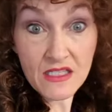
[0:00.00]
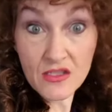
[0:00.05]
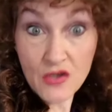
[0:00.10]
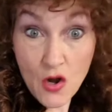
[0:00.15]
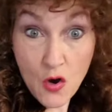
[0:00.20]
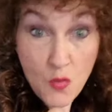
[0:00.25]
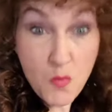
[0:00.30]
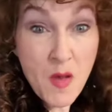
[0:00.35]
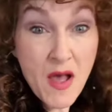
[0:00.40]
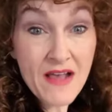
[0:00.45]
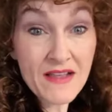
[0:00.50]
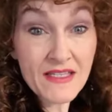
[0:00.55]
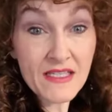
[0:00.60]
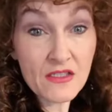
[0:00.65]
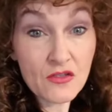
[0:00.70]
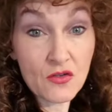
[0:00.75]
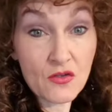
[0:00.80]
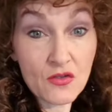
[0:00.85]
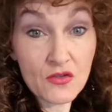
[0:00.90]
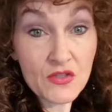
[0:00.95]
No
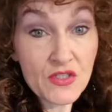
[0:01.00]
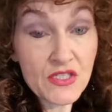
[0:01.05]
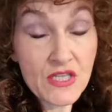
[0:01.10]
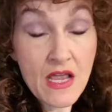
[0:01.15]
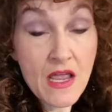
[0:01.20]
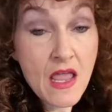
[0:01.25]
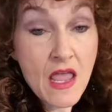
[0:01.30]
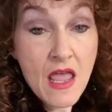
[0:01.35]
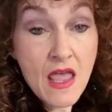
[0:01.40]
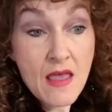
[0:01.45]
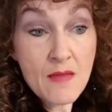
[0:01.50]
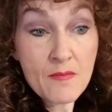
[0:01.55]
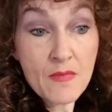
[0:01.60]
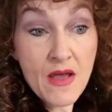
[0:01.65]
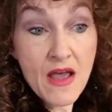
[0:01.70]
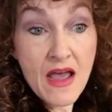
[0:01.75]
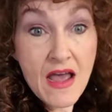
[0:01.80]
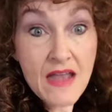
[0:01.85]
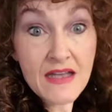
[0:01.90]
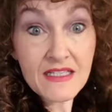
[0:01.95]
bustles,
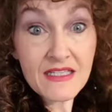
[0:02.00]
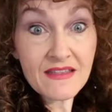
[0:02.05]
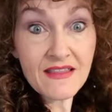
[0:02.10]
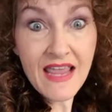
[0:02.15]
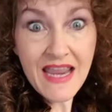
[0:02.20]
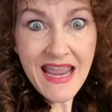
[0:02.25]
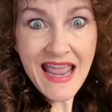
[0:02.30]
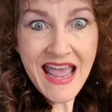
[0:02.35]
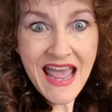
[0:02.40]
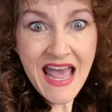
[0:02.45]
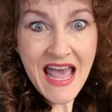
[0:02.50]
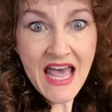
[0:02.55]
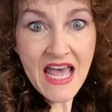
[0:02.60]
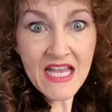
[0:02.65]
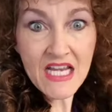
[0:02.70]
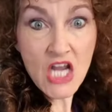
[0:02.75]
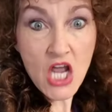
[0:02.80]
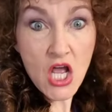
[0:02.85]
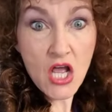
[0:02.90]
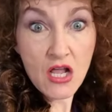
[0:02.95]
but they
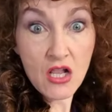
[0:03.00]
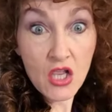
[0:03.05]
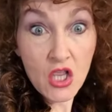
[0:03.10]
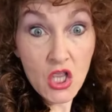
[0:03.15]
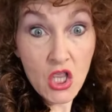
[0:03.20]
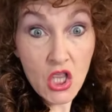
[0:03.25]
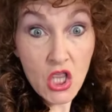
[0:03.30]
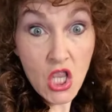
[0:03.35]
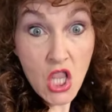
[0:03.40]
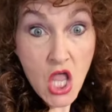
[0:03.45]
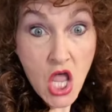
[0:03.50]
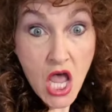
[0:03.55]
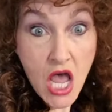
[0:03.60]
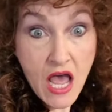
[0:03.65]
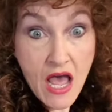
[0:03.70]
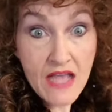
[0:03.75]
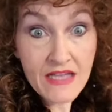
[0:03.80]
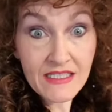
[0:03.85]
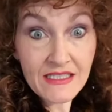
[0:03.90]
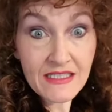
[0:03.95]
had a
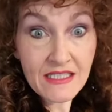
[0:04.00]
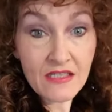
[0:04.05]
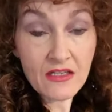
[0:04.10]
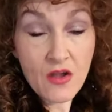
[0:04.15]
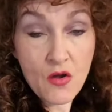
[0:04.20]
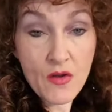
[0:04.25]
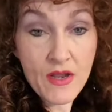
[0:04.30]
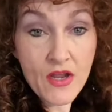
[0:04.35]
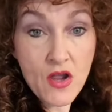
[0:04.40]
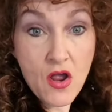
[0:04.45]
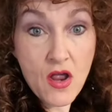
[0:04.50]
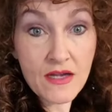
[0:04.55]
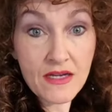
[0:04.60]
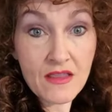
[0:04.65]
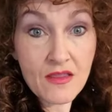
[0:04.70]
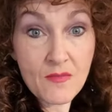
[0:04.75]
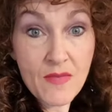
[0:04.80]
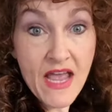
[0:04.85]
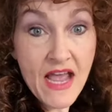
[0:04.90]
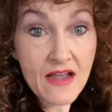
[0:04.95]
lot going on in
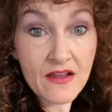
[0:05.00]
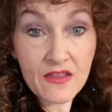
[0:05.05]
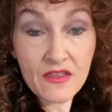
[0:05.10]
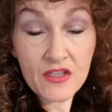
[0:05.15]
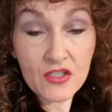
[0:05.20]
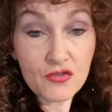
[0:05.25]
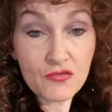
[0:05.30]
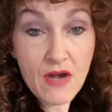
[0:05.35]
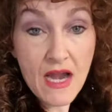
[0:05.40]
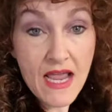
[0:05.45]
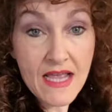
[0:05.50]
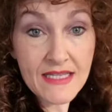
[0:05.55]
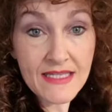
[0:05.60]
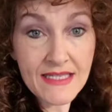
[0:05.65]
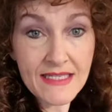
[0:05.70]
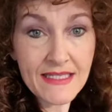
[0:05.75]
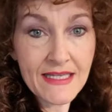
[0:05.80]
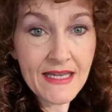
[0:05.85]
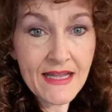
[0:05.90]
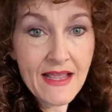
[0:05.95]
the back of the
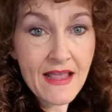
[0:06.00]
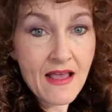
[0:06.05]
dress.